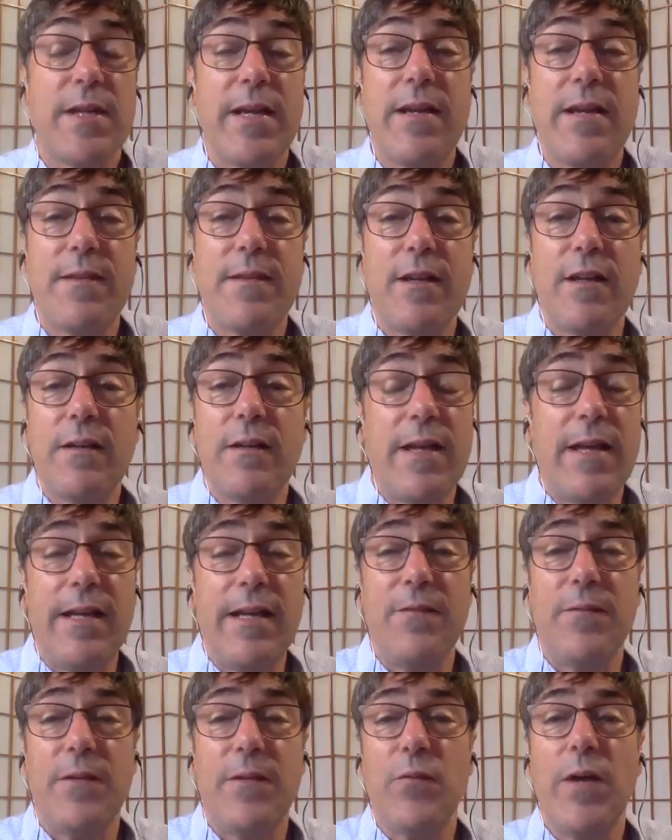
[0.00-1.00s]
anything to
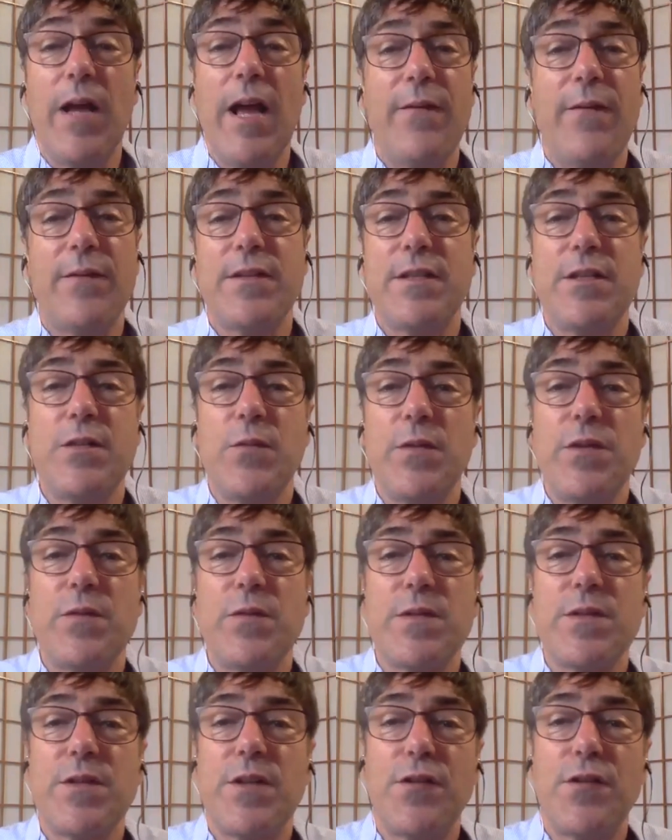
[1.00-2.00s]
anyone. We'll have to see what the
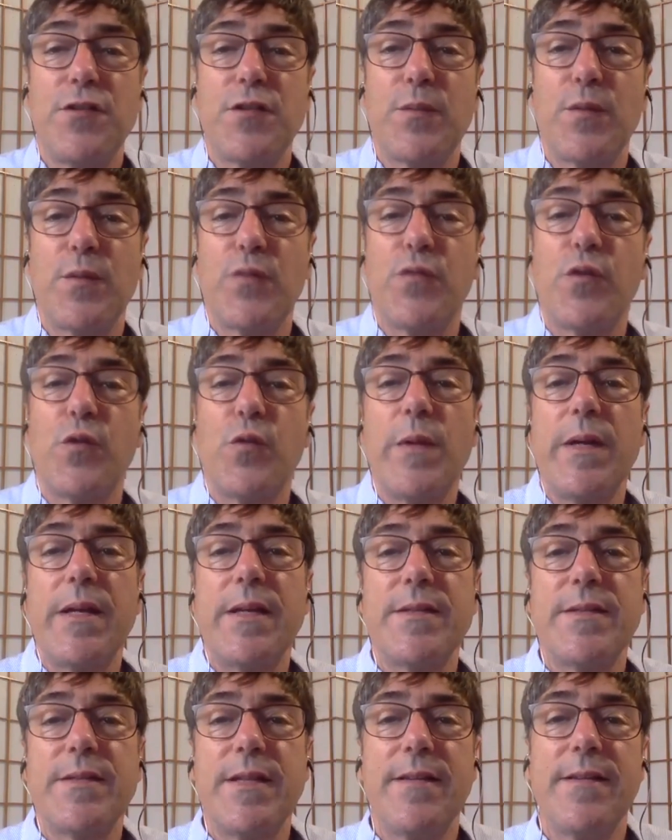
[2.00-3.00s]
results are before we
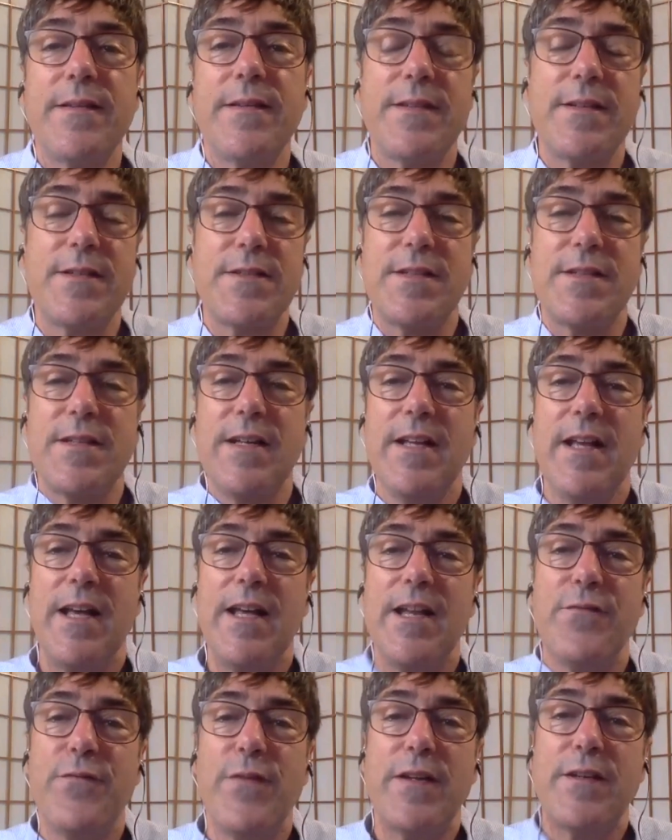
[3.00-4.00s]
can say that there's
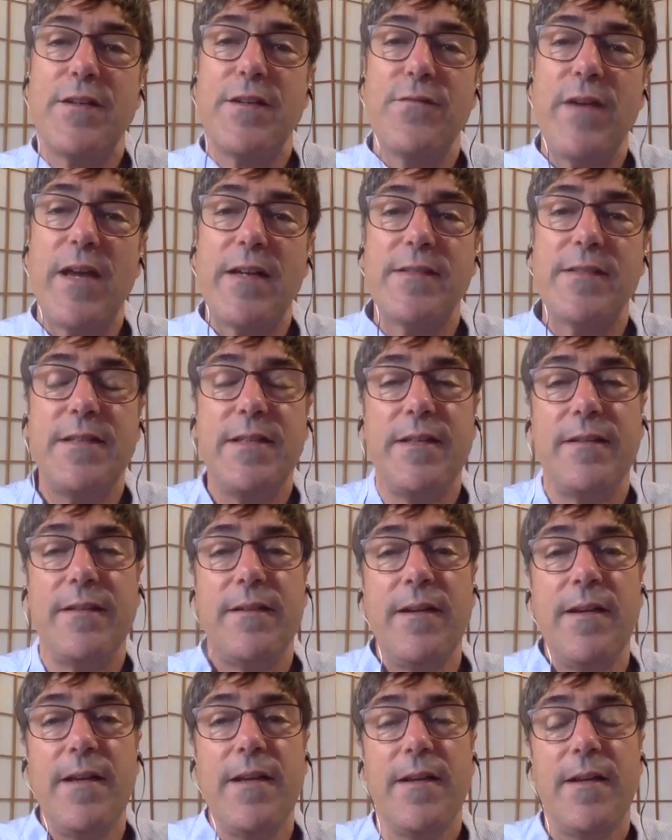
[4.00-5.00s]
an effective
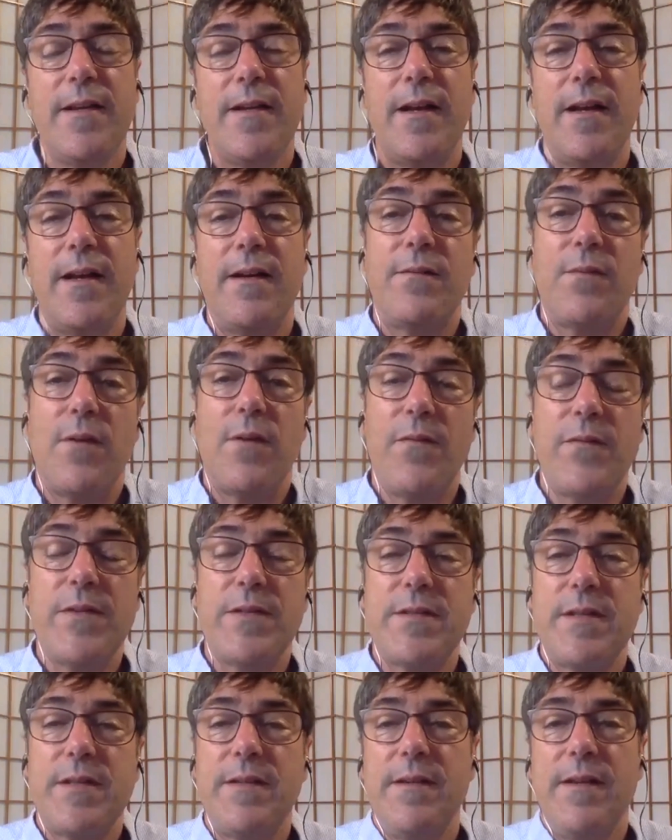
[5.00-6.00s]
vaccine.
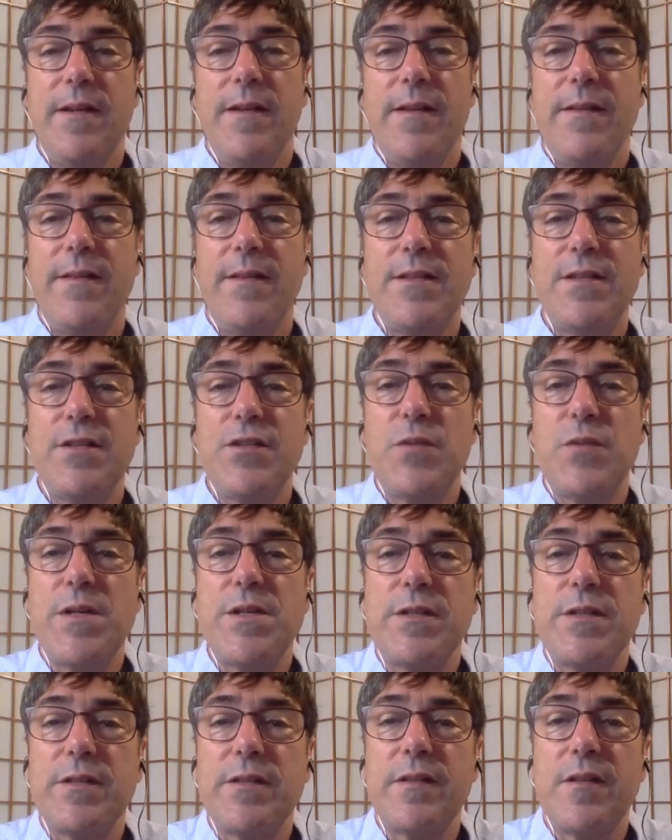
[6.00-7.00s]
Obviously, the
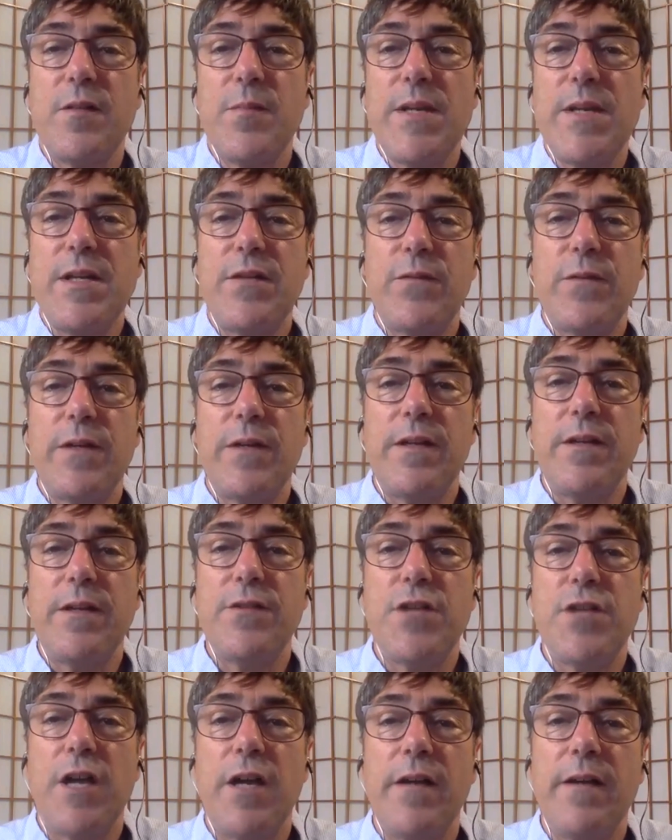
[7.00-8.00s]
situation's a little bit different
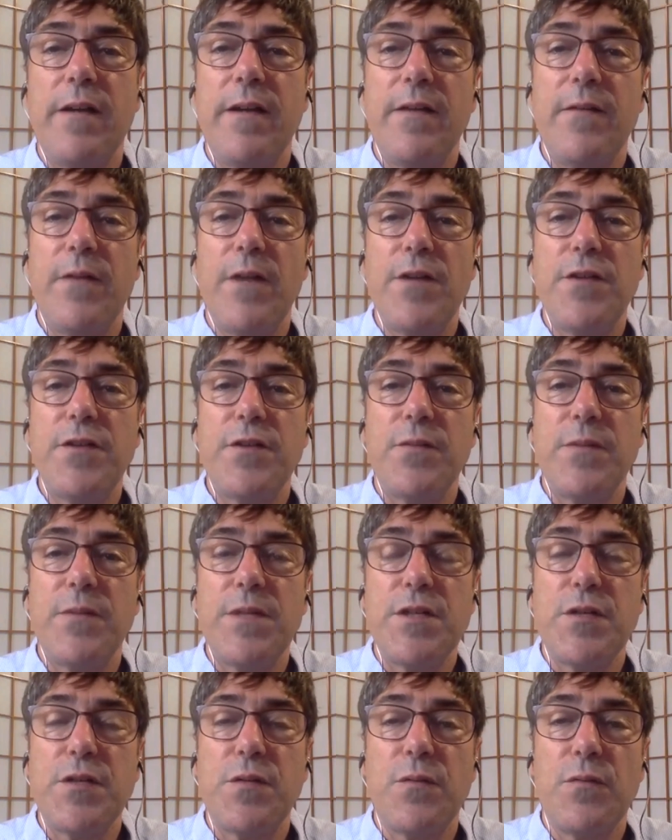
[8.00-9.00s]
in China and Russia,
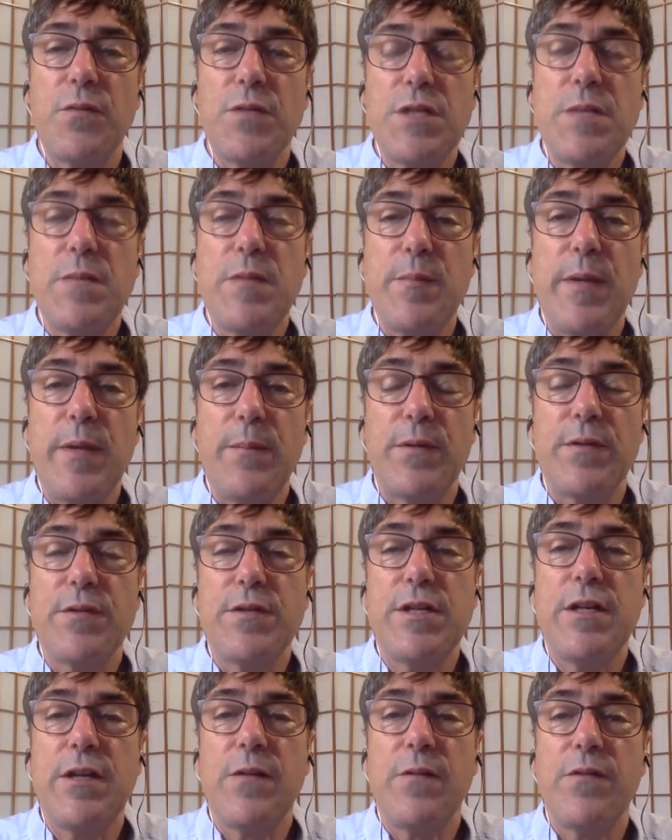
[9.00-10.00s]
which seem to be
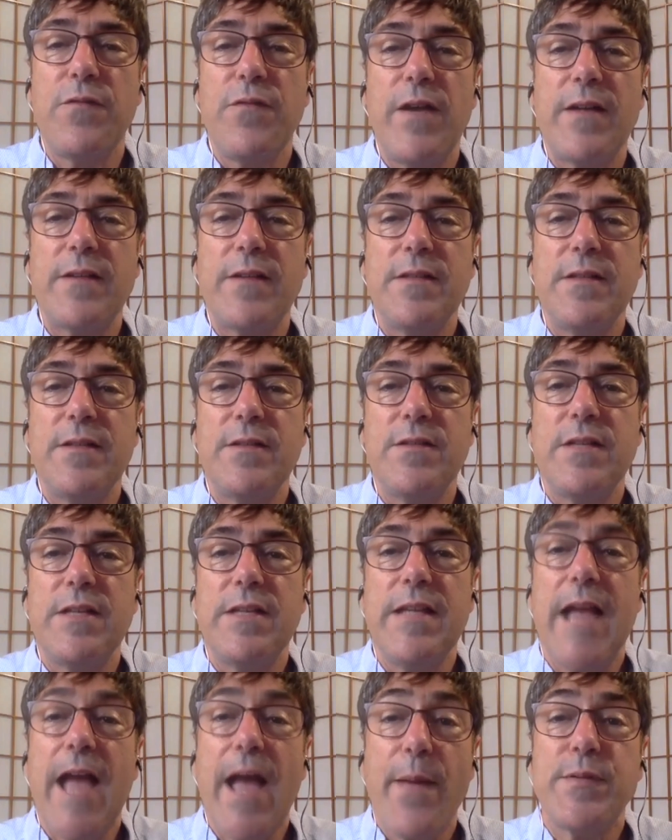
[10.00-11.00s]
proceeding with vaccines
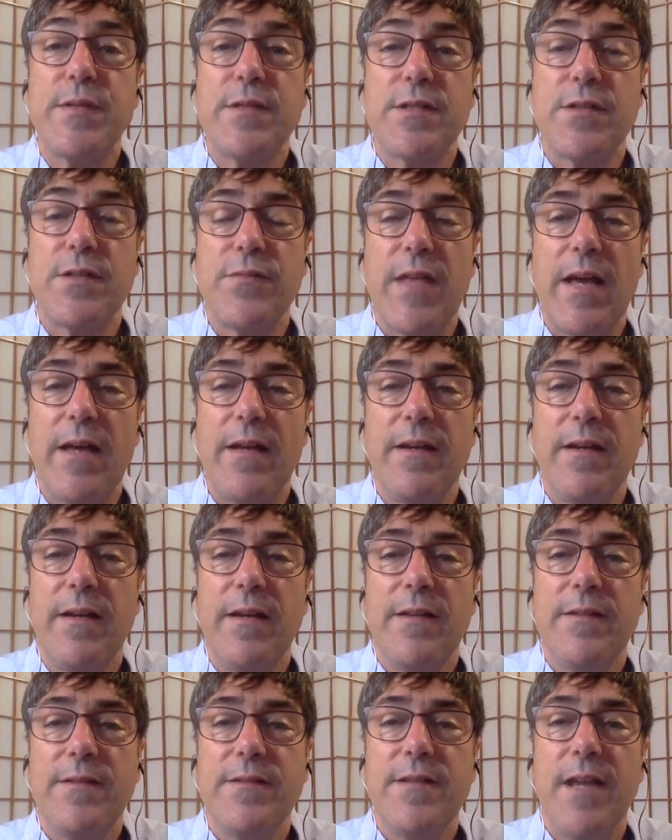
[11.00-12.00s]
in the absence of that
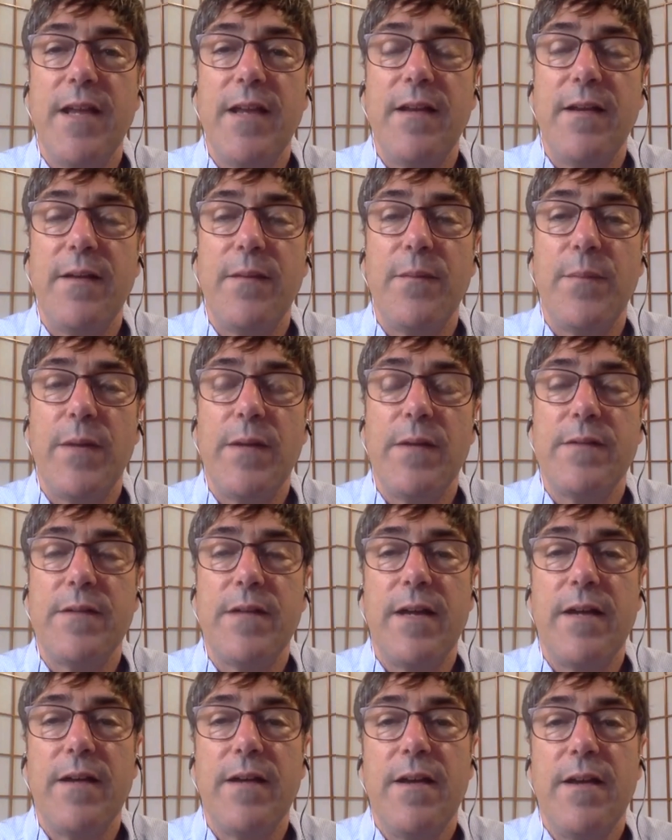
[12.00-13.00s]
data.
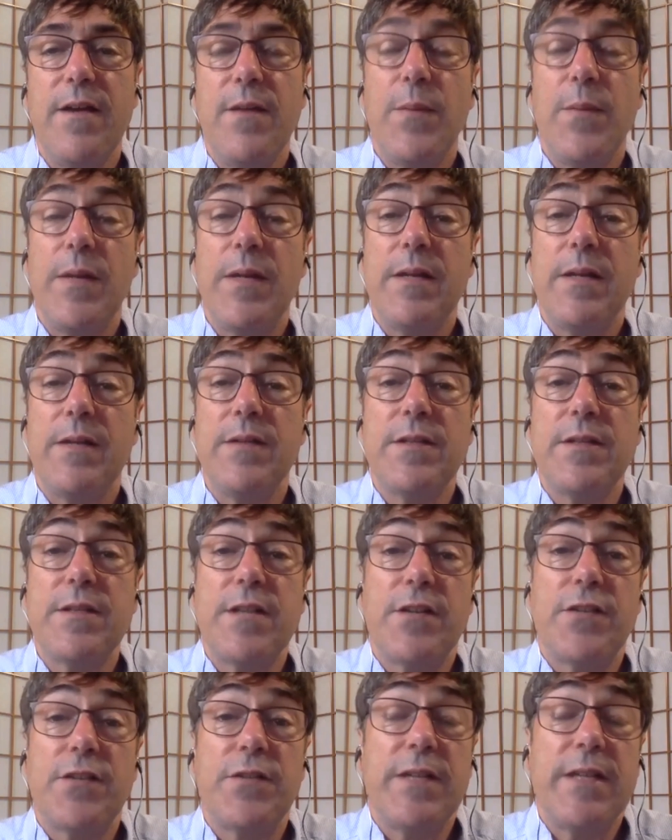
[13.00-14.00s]
But in this
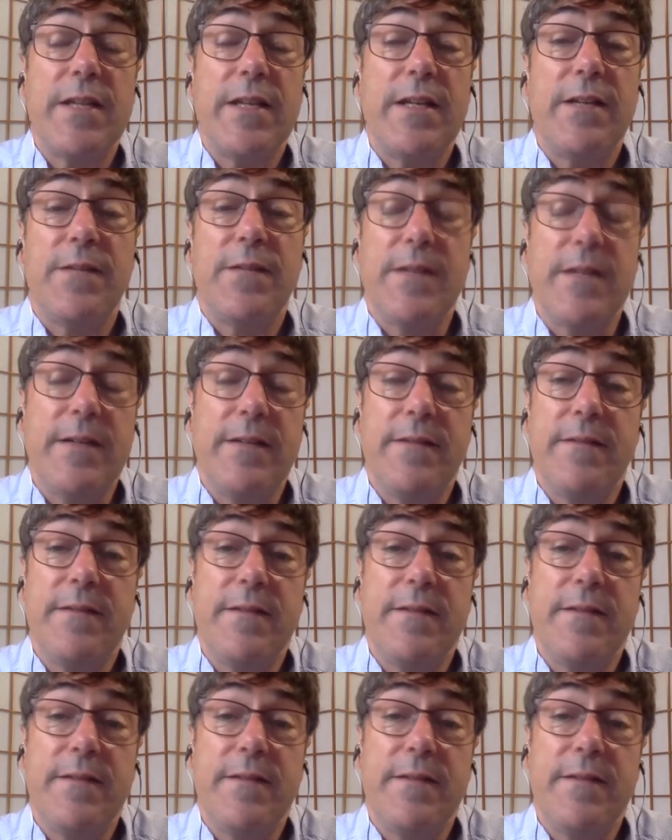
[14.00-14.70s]
country, at any rate,